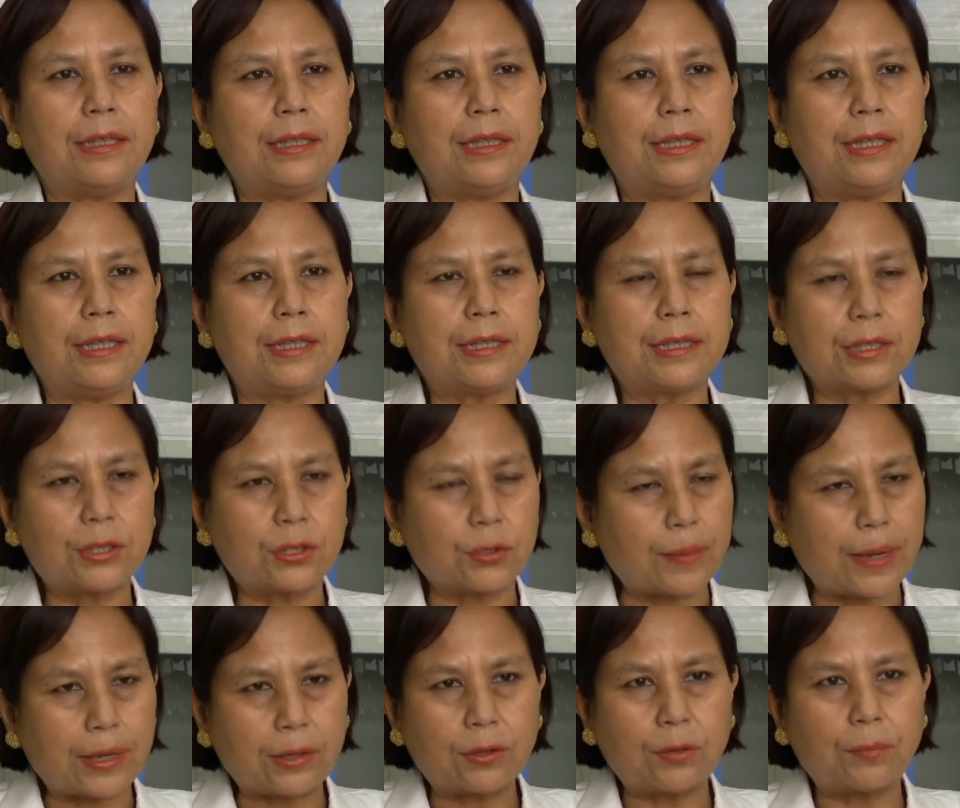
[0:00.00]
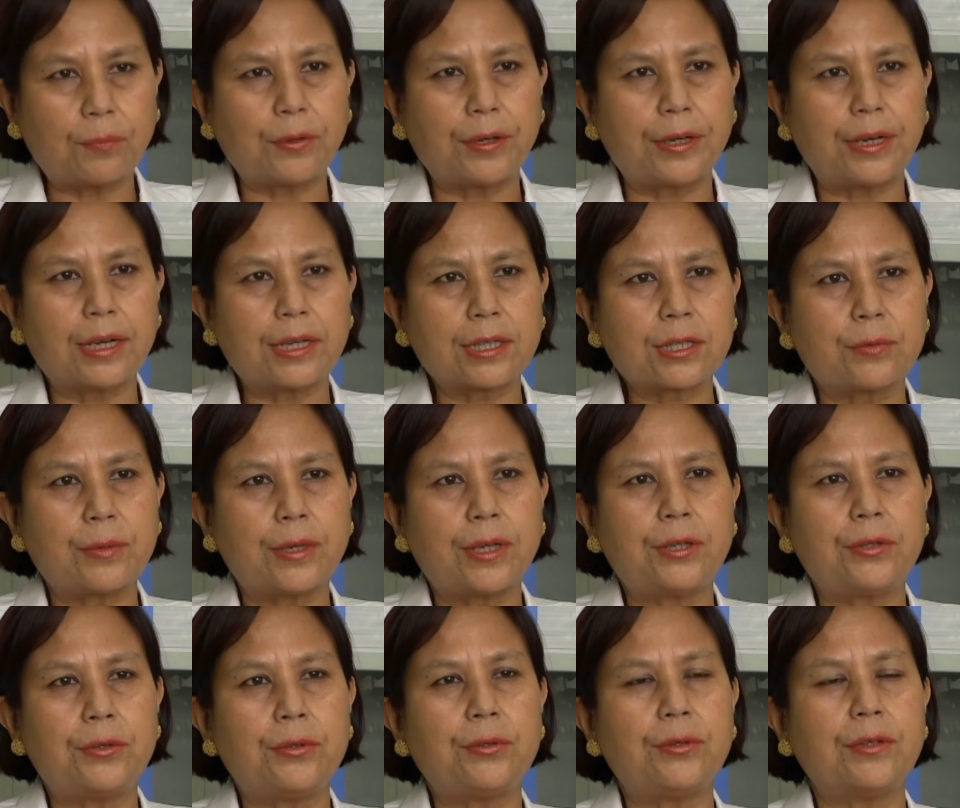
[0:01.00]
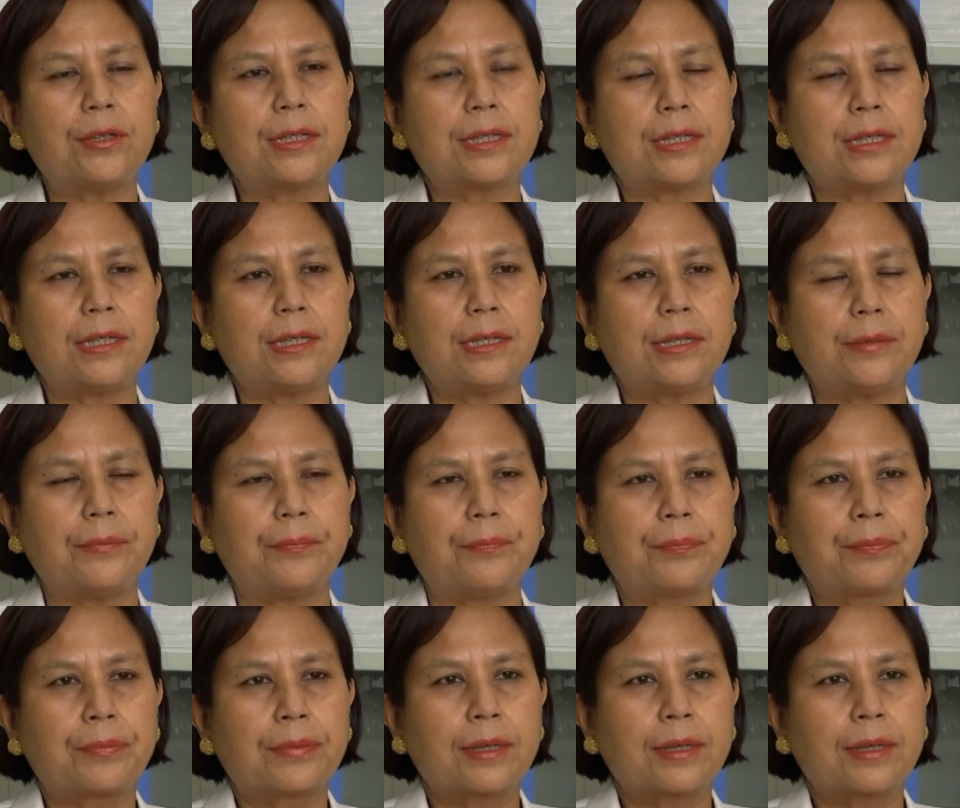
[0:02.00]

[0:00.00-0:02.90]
heated tobacco products where you do not see